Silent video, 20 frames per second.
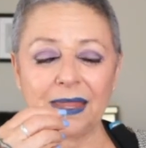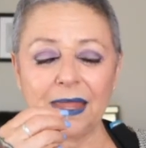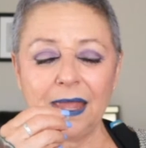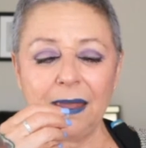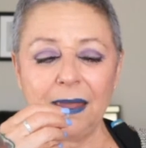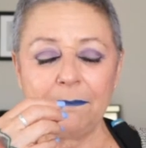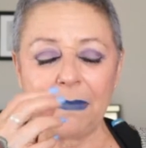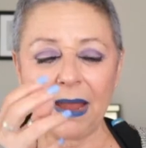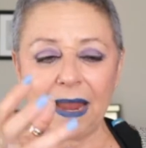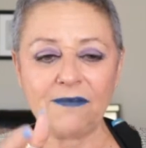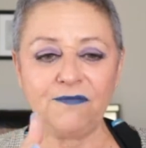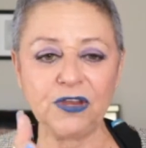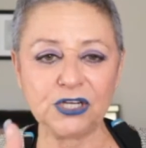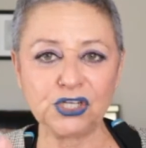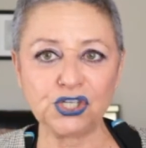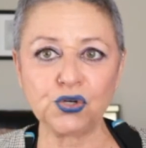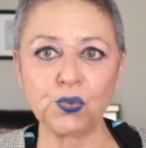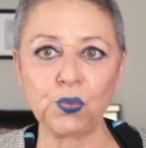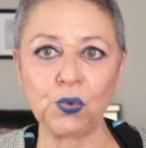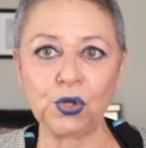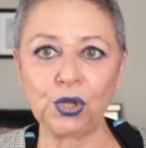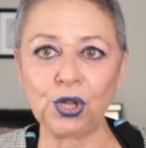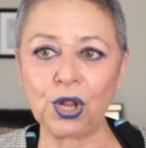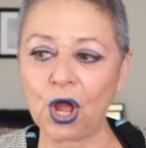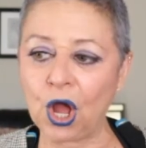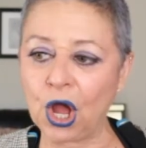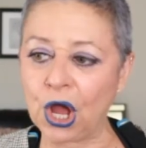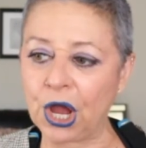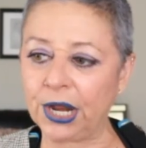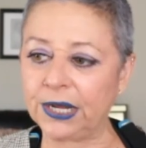my visual
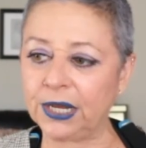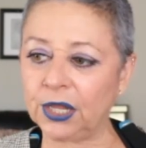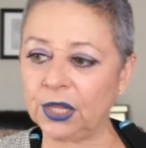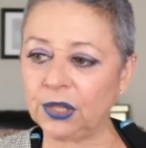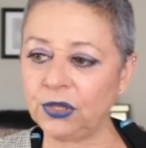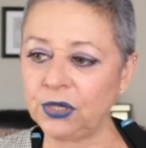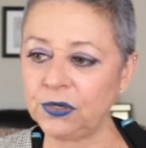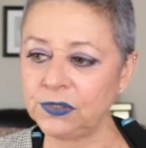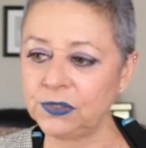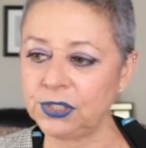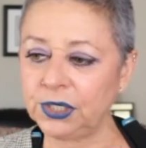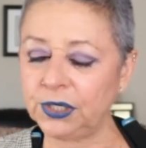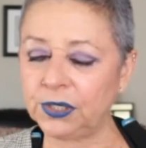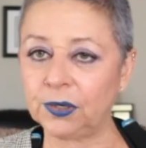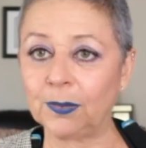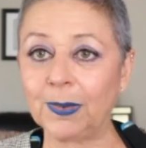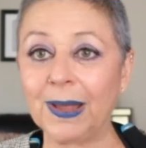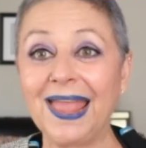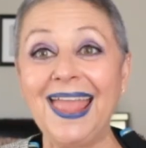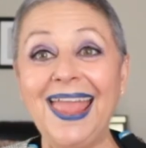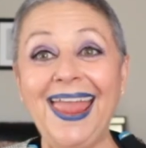on YouTube.